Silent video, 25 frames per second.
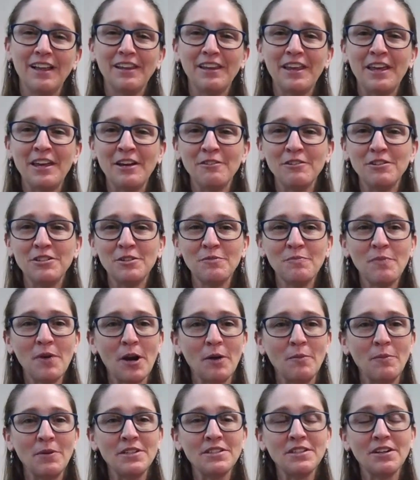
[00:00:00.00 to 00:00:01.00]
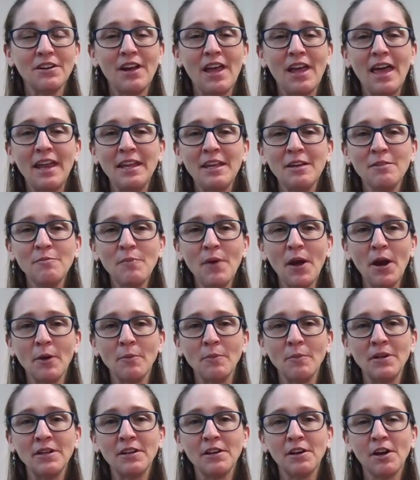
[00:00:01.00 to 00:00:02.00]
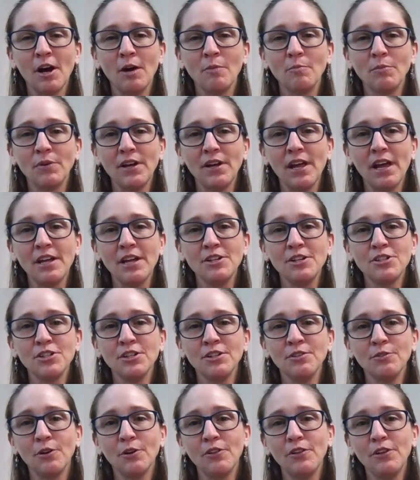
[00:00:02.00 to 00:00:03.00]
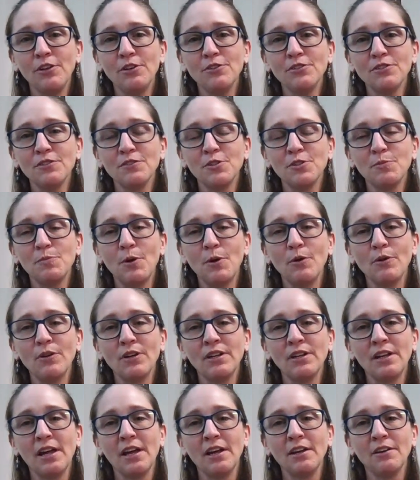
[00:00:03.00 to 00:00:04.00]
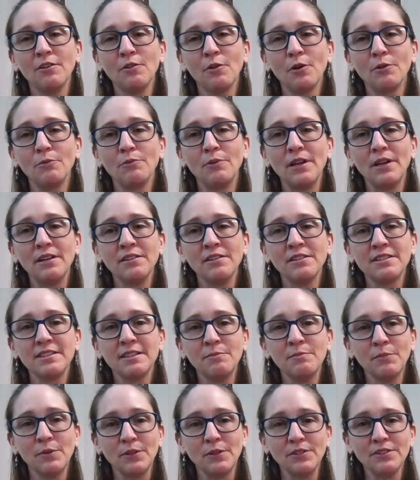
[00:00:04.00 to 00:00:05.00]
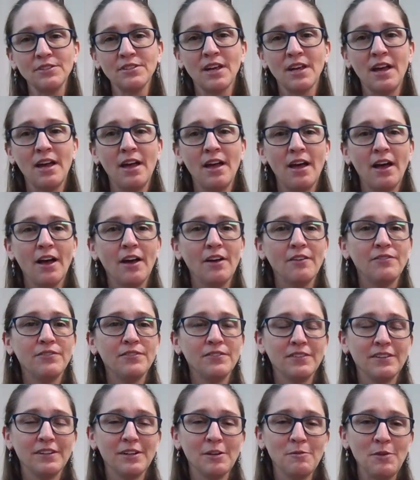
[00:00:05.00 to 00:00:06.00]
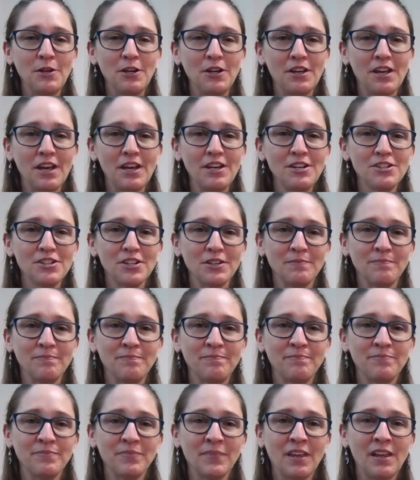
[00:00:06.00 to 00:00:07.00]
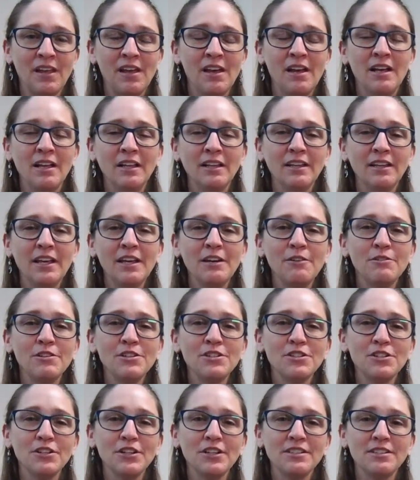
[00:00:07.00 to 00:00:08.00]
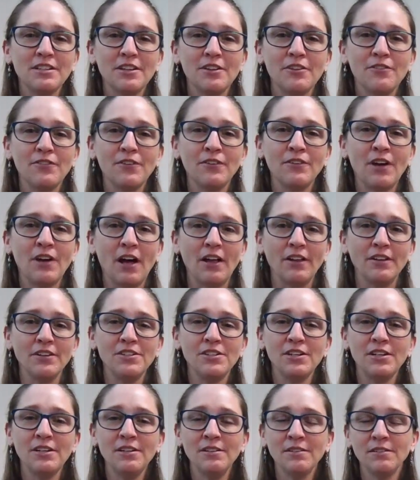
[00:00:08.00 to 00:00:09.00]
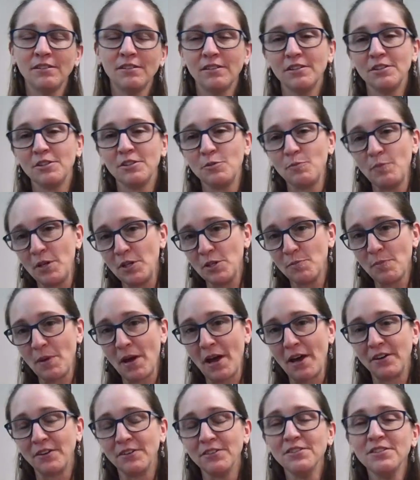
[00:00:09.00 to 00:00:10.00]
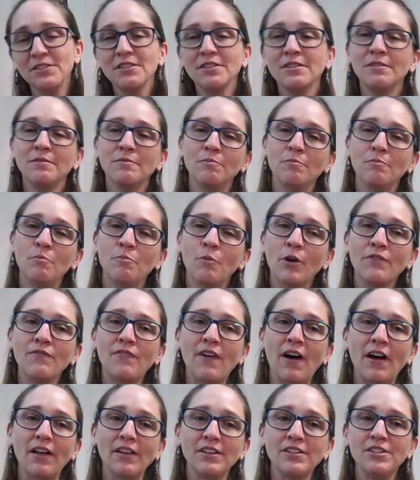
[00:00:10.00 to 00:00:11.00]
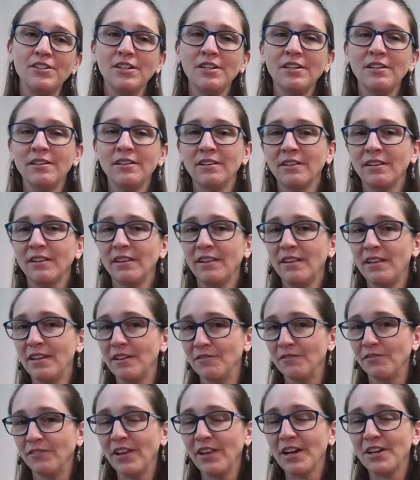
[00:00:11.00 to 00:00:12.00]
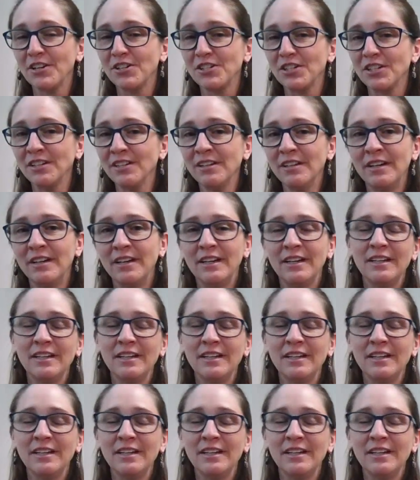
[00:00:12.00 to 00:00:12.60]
Language impairments are any impairment in comprehension or the use of spoken and/or written symbols of communication. Language looks at the phonology, the speech patterns, morphology, the inflection,